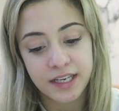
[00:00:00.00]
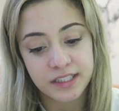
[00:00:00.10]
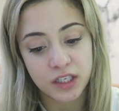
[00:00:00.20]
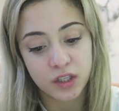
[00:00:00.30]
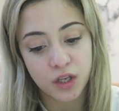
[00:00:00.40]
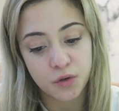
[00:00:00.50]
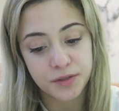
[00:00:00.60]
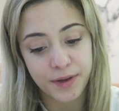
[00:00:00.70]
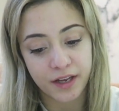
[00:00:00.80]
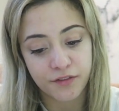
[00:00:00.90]
is there low
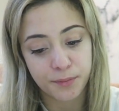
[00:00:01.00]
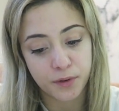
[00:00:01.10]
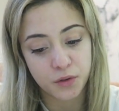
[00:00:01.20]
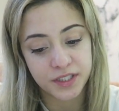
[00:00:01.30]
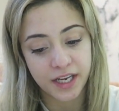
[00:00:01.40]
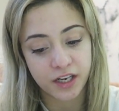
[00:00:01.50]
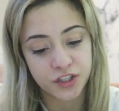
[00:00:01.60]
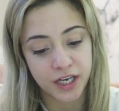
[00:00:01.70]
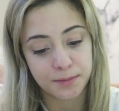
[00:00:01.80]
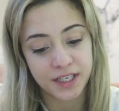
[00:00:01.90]
demand for pro skating
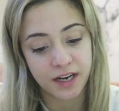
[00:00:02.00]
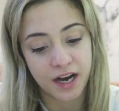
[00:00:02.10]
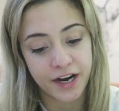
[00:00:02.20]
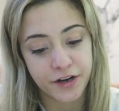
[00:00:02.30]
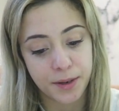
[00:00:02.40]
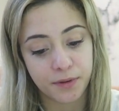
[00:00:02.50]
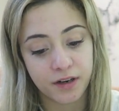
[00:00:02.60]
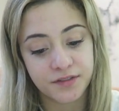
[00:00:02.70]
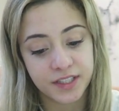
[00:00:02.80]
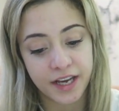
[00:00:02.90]
jobs and a higher number
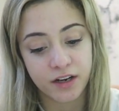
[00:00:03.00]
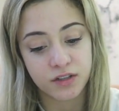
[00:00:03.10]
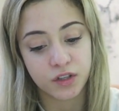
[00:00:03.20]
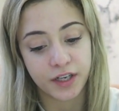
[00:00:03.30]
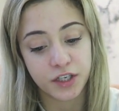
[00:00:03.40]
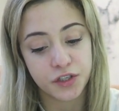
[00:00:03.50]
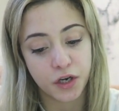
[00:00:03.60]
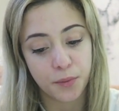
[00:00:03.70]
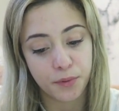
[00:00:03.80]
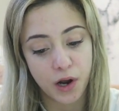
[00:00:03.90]
of skaters looking to
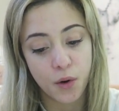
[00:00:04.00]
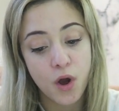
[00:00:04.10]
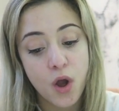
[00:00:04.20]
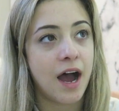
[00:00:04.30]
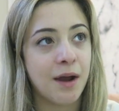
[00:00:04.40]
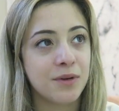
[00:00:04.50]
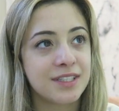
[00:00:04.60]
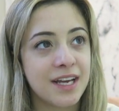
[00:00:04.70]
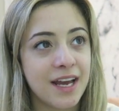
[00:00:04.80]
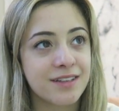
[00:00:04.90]
go pro? I would
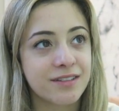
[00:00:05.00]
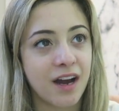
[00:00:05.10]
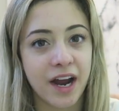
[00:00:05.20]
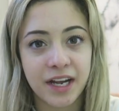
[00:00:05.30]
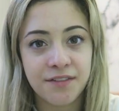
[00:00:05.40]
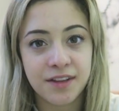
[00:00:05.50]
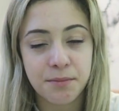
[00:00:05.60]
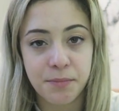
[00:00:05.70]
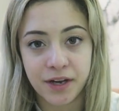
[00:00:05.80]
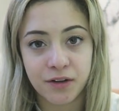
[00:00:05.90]
say it's kind of in the
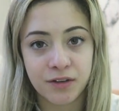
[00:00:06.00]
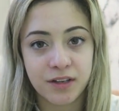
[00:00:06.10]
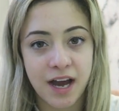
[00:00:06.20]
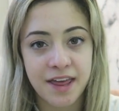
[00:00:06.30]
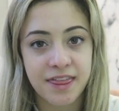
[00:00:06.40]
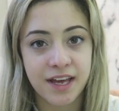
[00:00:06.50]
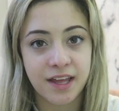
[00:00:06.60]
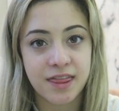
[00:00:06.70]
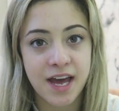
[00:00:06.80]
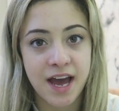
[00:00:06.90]
middle. I
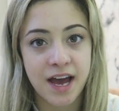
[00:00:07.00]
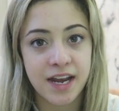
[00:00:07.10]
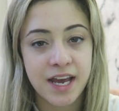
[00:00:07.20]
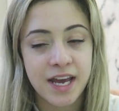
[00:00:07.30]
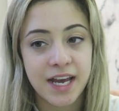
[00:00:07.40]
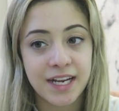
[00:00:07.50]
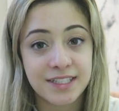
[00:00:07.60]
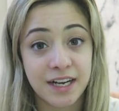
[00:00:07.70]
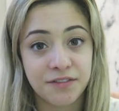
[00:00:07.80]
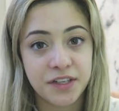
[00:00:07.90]
think that
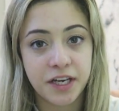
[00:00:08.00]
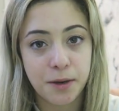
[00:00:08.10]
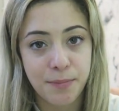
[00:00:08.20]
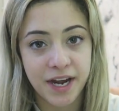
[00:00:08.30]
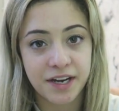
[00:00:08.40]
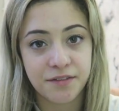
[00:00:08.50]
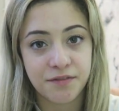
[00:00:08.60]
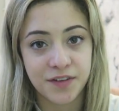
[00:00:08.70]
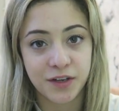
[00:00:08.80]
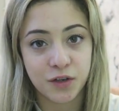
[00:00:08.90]
it's definitely a competitive
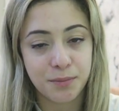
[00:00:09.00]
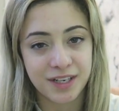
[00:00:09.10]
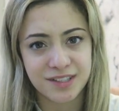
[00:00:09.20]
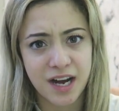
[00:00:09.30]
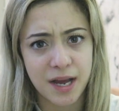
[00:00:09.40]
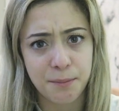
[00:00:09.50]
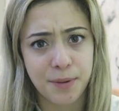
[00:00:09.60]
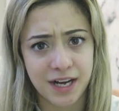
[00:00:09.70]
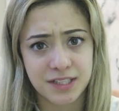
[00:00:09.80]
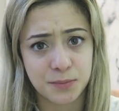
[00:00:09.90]
field, but it's not
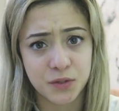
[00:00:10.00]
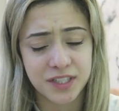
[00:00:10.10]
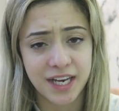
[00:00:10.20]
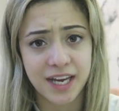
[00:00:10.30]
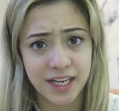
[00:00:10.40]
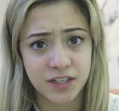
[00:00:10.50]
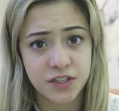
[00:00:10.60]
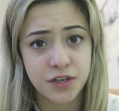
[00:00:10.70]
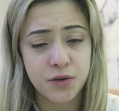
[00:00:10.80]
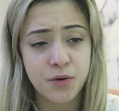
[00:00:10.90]
impossible to get
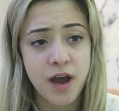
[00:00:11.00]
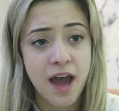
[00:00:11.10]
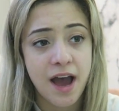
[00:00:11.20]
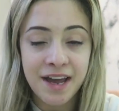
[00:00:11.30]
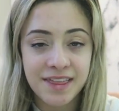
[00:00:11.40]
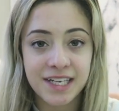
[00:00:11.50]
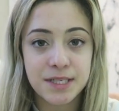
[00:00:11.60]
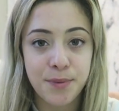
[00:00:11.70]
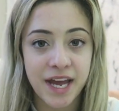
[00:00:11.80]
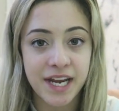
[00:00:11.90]
into. I think
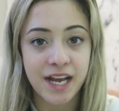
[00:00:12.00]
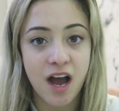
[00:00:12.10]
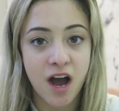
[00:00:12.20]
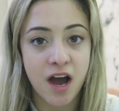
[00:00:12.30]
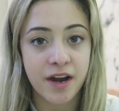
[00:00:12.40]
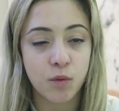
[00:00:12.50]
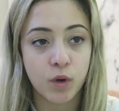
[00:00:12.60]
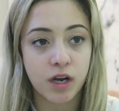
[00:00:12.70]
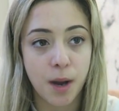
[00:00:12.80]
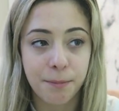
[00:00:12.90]
depending on
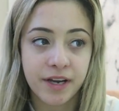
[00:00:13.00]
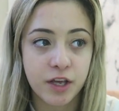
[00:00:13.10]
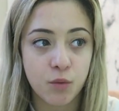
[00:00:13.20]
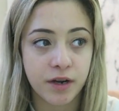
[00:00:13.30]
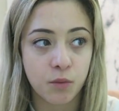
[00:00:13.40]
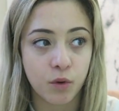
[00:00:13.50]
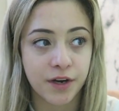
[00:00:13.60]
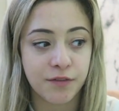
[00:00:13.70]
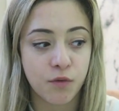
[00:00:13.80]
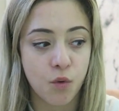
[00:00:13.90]
what company you want to
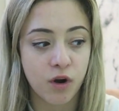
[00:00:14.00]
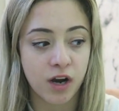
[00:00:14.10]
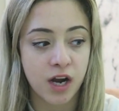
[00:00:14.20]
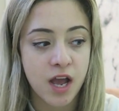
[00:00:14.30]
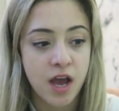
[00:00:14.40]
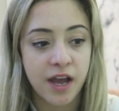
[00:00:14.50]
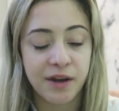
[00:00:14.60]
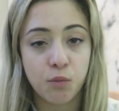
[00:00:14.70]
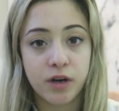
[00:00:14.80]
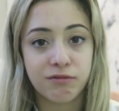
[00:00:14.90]
work for
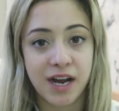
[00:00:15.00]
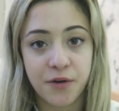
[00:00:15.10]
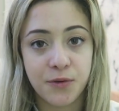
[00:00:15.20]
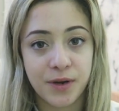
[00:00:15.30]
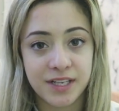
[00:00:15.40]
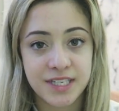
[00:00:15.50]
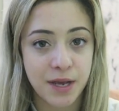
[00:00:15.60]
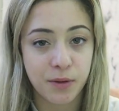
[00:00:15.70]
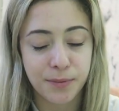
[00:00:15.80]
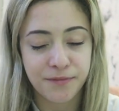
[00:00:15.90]
and what route you want to
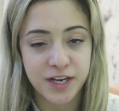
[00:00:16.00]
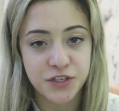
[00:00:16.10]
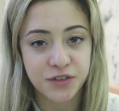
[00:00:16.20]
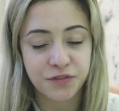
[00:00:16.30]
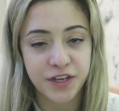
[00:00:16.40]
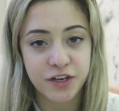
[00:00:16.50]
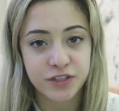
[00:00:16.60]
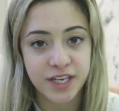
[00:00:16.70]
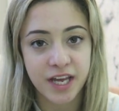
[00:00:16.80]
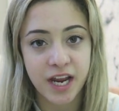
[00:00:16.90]
take with professional figure
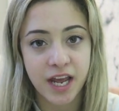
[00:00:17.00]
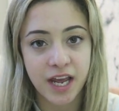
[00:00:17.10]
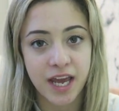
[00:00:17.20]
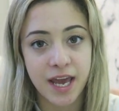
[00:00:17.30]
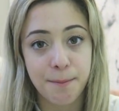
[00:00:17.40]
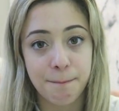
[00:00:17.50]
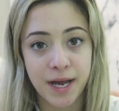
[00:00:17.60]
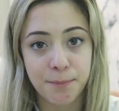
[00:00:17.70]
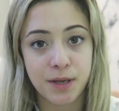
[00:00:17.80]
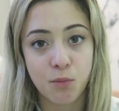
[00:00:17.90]
skating, it
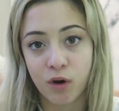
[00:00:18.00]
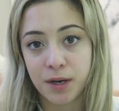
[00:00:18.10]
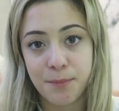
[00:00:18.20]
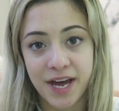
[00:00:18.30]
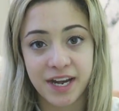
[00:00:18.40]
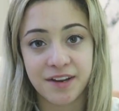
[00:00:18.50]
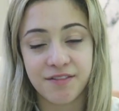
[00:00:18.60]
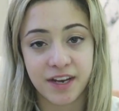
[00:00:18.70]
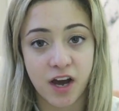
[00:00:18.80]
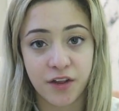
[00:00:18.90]
might be more competitive
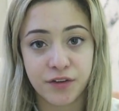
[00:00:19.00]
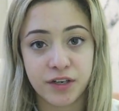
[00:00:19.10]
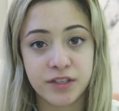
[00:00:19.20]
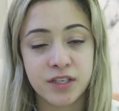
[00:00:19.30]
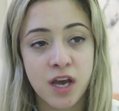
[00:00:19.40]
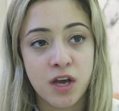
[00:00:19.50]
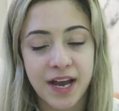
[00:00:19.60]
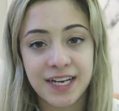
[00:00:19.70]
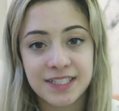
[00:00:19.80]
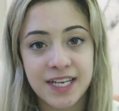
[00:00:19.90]
than others.
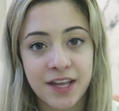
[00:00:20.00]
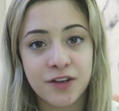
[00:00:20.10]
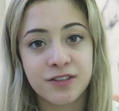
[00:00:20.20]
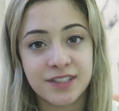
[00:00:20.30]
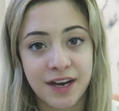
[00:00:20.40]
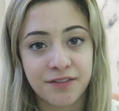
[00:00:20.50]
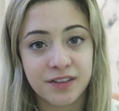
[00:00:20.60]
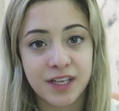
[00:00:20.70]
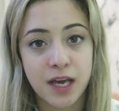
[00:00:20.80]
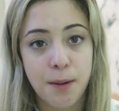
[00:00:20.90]
I'd say there's
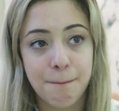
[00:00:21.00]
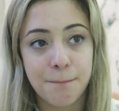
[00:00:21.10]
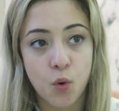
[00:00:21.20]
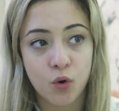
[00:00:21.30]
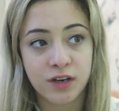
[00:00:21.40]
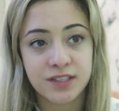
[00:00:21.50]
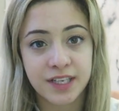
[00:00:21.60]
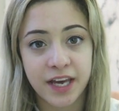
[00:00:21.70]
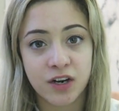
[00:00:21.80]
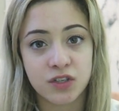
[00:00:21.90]
definitely more
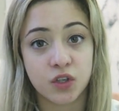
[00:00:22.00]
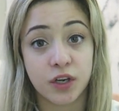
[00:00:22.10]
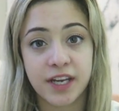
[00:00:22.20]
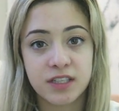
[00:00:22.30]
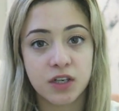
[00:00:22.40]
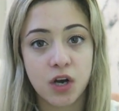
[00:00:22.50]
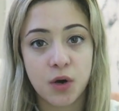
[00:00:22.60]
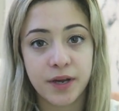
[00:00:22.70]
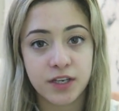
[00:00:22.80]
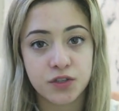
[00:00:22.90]
skaters looking to
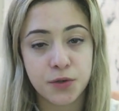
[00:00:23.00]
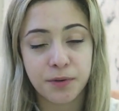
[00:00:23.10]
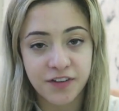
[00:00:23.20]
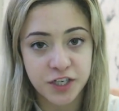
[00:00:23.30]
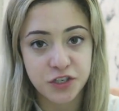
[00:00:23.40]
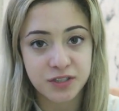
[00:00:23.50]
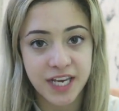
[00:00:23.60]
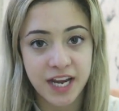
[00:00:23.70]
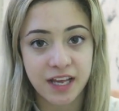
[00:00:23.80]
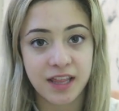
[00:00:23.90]
go into professional
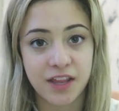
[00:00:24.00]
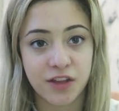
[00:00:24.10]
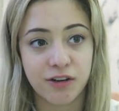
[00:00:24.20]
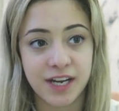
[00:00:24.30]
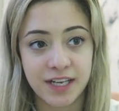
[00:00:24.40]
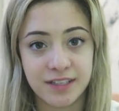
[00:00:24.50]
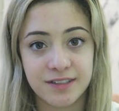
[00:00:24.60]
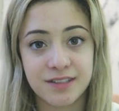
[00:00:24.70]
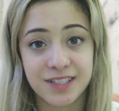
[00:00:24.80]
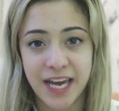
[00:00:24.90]
skating than there
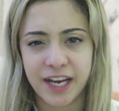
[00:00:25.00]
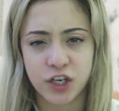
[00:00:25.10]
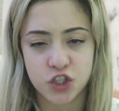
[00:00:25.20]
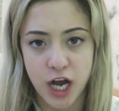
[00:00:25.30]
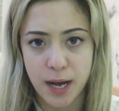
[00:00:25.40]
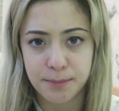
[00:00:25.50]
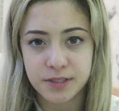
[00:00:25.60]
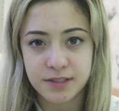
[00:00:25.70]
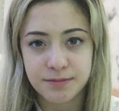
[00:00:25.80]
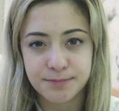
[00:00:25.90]
is skating
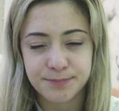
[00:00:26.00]
jobs